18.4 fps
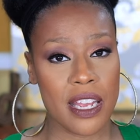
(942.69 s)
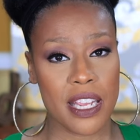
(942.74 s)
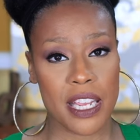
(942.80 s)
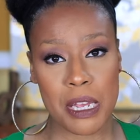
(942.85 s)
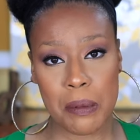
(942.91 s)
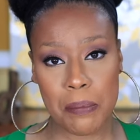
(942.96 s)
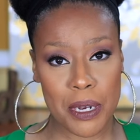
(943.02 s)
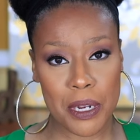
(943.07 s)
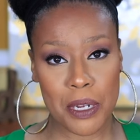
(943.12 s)

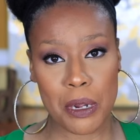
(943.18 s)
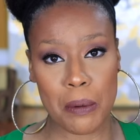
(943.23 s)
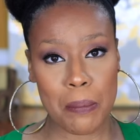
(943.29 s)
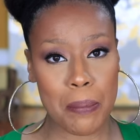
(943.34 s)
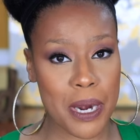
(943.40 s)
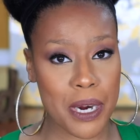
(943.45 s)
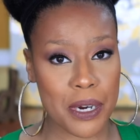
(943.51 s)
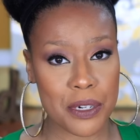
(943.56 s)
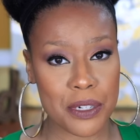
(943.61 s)
keep it in your
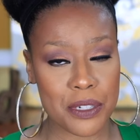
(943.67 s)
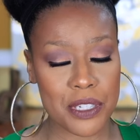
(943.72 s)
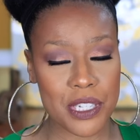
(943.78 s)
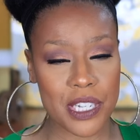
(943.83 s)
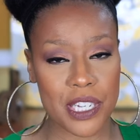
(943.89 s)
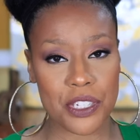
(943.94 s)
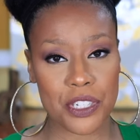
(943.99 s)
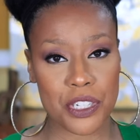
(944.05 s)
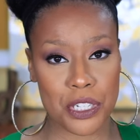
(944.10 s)
purse
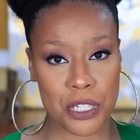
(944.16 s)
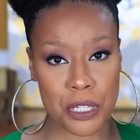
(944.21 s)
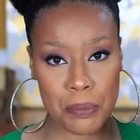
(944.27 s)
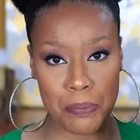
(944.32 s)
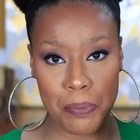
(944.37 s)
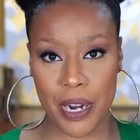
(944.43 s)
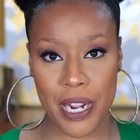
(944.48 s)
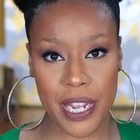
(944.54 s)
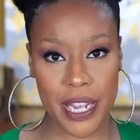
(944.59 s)
and just
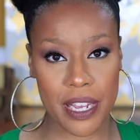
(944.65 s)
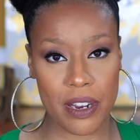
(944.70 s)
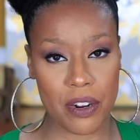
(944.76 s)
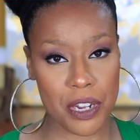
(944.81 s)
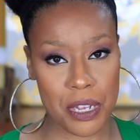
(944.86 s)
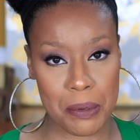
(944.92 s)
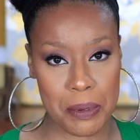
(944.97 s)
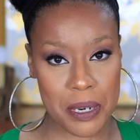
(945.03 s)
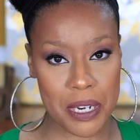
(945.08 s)
spray it,
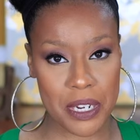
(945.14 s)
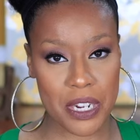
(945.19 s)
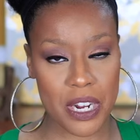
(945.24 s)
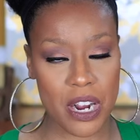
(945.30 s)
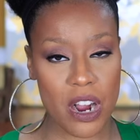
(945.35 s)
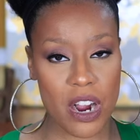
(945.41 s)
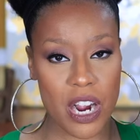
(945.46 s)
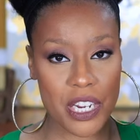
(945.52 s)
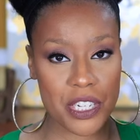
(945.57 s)
or keep it in your
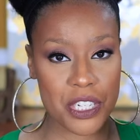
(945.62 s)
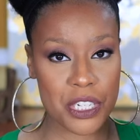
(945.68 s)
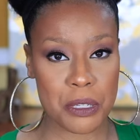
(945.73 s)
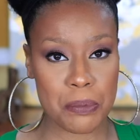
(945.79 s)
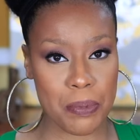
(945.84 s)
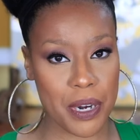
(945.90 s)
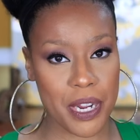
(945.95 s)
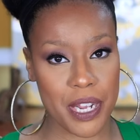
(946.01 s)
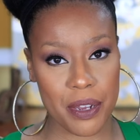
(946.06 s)
car and just
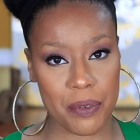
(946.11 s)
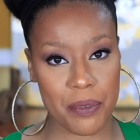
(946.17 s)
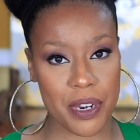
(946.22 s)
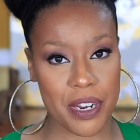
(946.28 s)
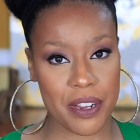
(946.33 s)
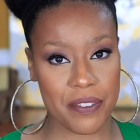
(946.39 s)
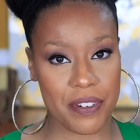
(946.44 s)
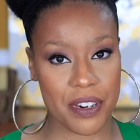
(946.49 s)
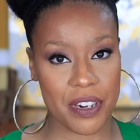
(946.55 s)
spray it
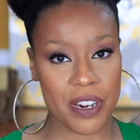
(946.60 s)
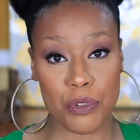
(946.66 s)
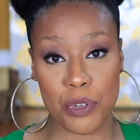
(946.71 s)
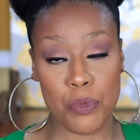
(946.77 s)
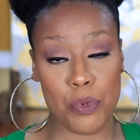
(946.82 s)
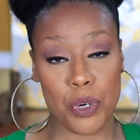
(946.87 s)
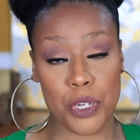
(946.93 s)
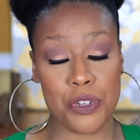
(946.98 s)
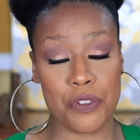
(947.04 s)
whenever
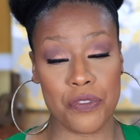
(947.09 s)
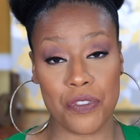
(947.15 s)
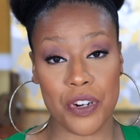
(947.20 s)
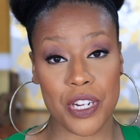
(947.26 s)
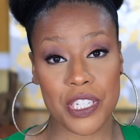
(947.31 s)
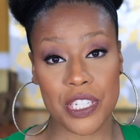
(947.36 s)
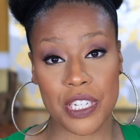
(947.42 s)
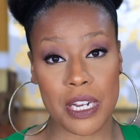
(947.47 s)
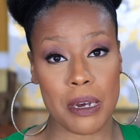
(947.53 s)
you want to
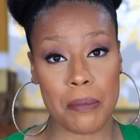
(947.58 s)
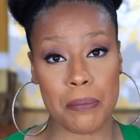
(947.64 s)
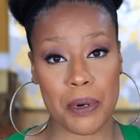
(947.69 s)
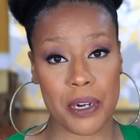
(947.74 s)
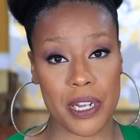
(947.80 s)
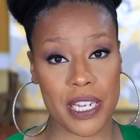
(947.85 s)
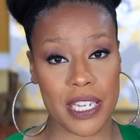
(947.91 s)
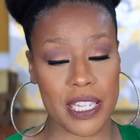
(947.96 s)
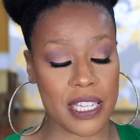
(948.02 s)
freshen up
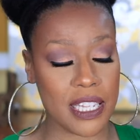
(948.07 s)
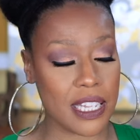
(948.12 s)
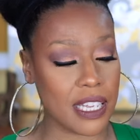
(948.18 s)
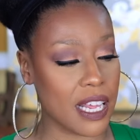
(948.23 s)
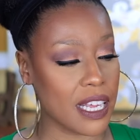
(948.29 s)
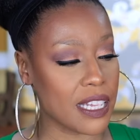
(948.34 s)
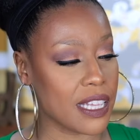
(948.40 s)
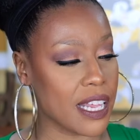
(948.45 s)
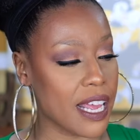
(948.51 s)
or anything
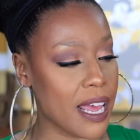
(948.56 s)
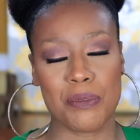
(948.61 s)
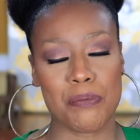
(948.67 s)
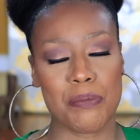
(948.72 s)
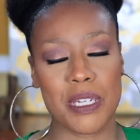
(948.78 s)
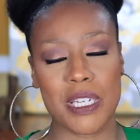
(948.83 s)
like that.